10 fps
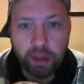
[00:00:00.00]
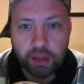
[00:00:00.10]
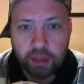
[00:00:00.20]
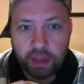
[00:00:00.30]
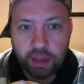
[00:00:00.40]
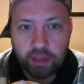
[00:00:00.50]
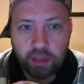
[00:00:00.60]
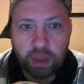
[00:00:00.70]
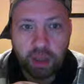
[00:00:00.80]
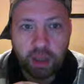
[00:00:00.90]
This
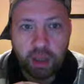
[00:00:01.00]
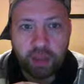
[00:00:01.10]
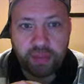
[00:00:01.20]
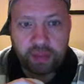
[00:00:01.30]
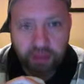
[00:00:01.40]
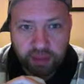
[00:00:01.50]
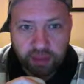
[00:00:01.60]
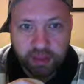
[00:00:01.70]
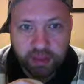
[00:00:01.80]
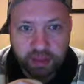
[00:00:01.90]
is still version
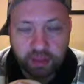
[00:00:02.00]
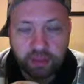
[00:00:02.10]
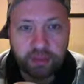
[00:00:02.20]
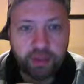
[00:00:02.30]
8.